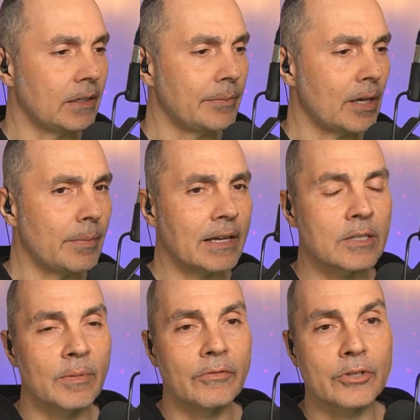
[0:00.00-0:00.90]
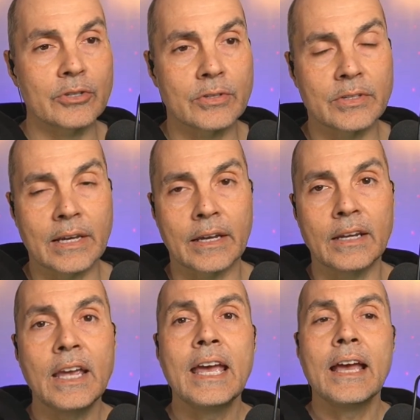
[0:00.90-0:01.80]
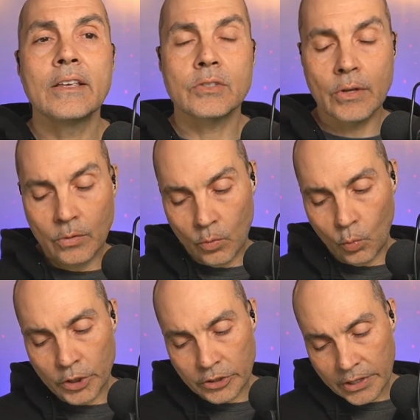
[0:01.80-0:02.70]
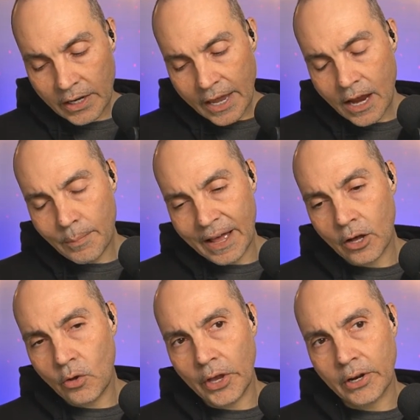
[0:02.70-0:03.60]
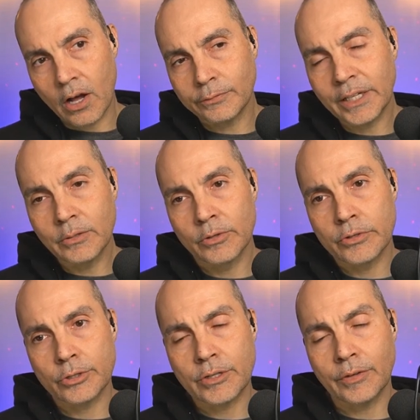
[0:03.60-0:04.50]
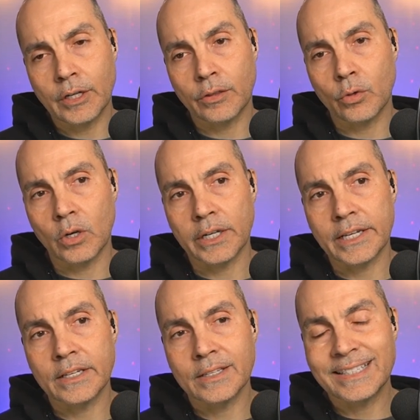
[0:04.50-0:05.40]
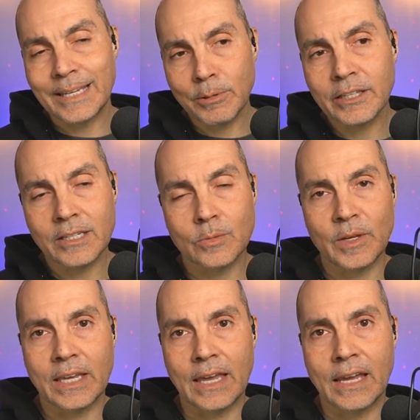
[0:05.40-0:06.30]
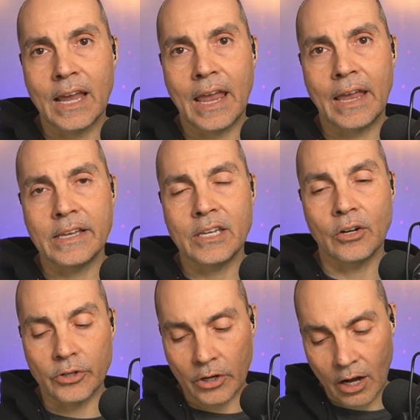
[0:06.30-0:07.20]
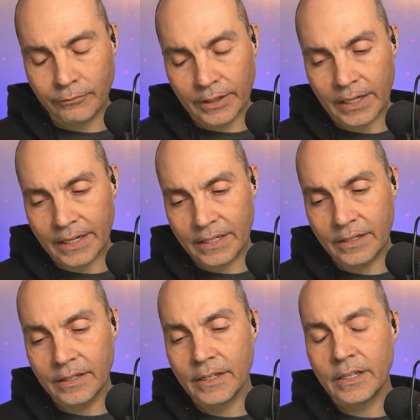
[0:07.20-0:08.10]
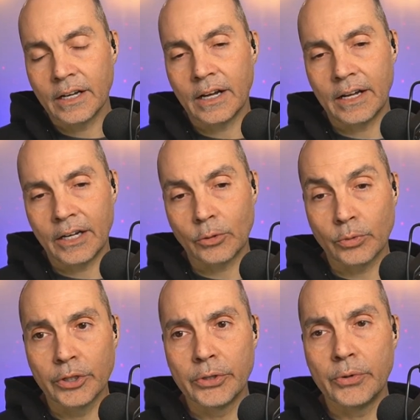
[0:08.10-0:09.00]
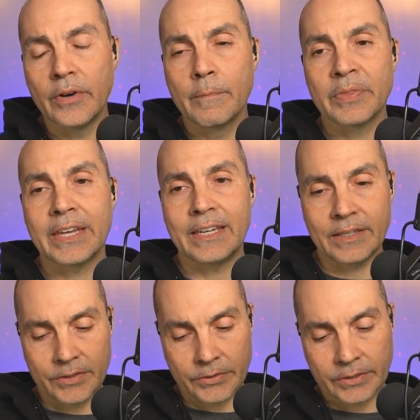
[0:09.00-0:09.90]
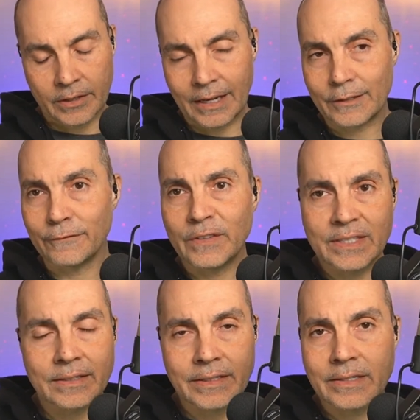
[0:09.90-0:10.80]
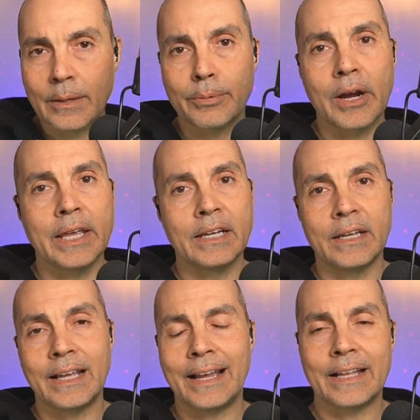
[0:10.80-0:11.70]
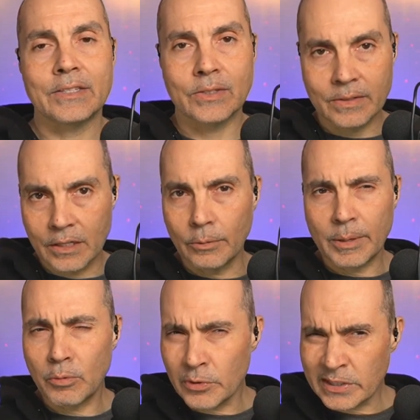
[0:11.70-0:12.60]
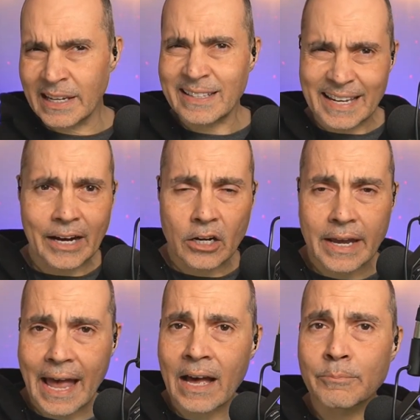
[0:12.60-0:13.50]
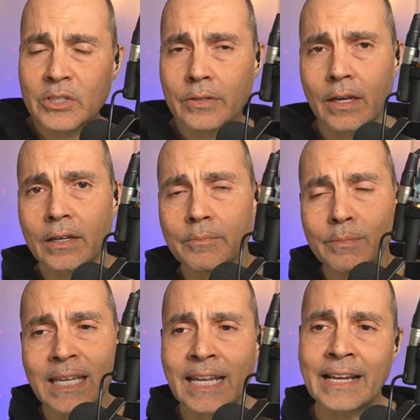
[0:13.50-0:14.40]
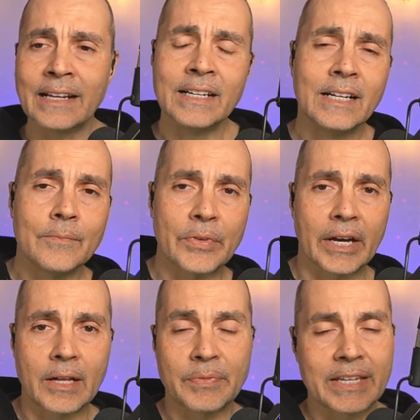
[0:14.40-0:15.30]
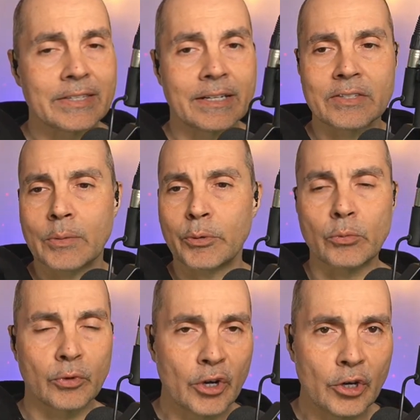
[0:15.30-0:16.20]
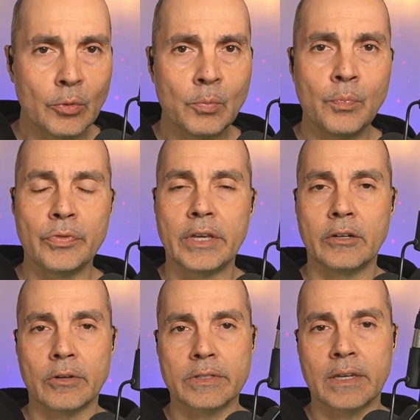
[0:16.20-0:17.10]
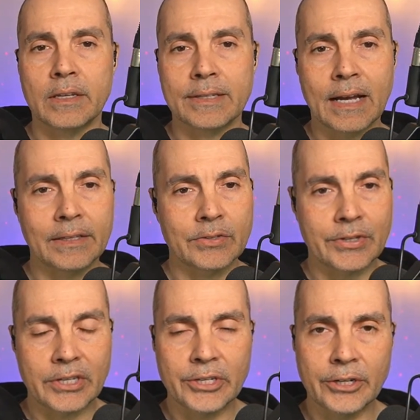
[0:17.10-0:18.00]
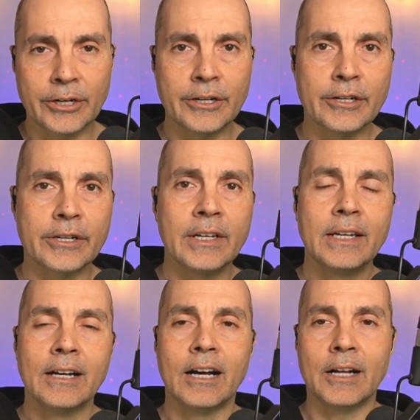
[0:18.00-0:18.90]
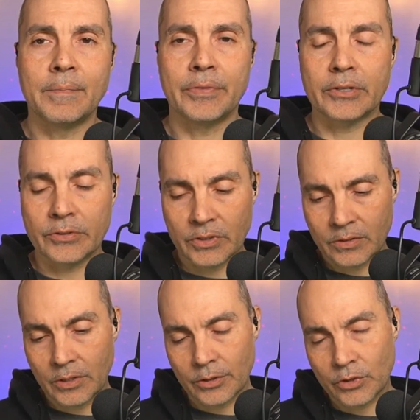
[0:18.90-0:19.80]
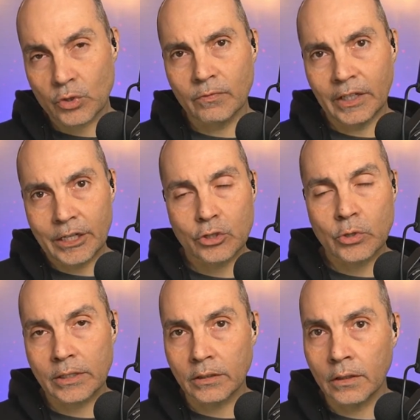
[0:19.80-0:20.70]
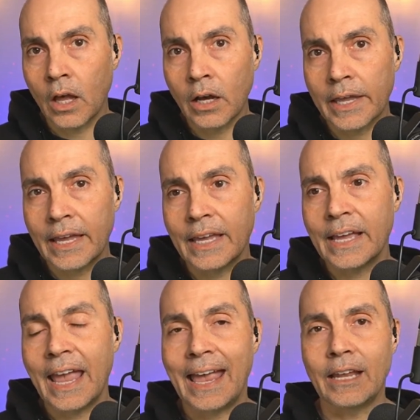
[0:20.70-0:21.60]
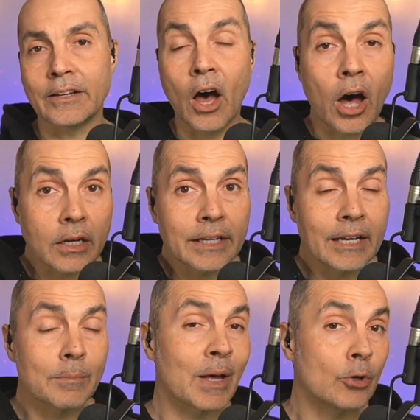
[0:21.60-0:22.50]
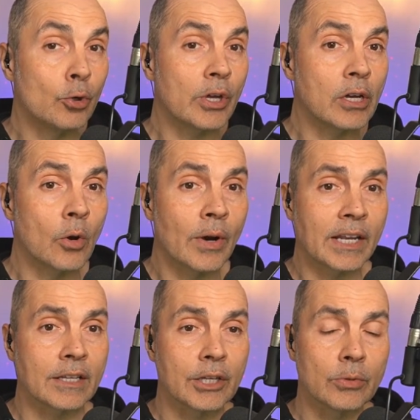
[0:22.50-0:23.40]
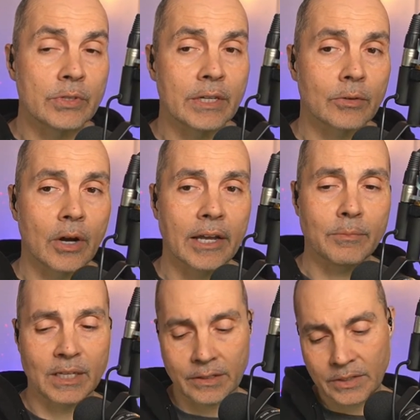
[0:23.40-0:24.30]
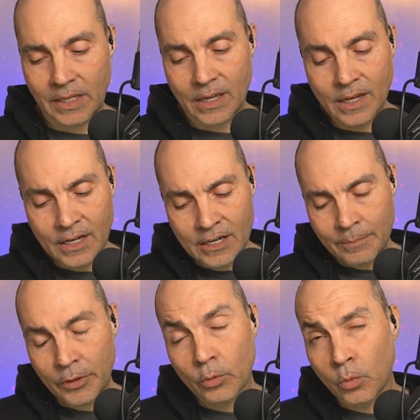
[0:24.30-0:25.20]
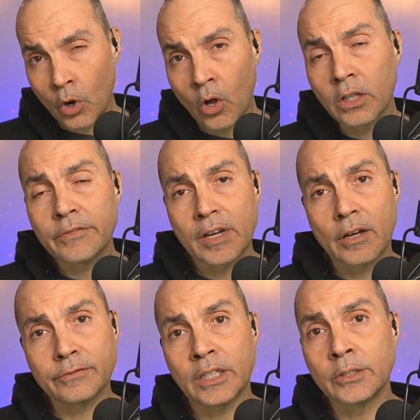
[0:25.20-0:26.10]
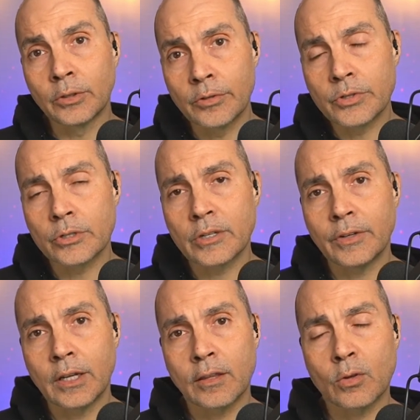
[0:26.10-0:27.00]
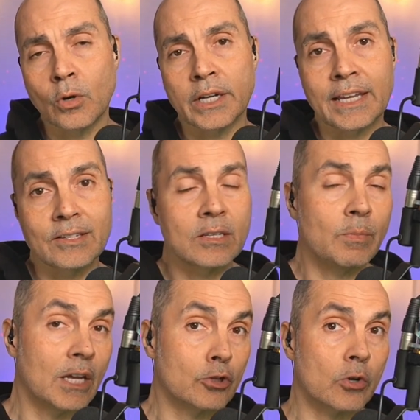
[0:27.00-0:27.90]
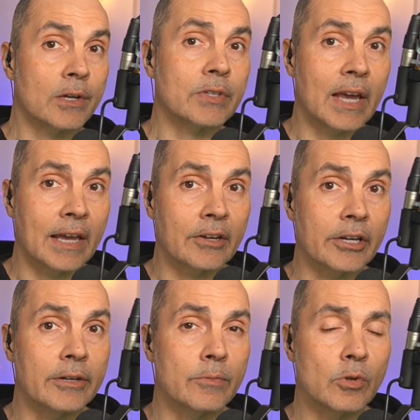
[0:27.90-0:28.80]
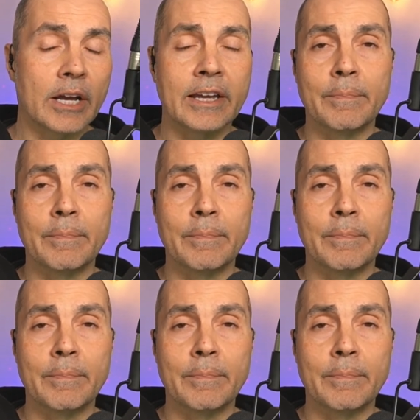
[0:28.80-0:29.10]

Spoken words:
Let me come back to me for just a second. So when you're talking about an offline root certificate authority, typically speaking, your offline root it's physically separated. It's, people will say it's air gapped, meaning it's in a separate room. It's highly secured. There's very strict logging and auditing about who can go in and use it, right? Because the role of the offline root certificate authority is to be a trust anchor, right?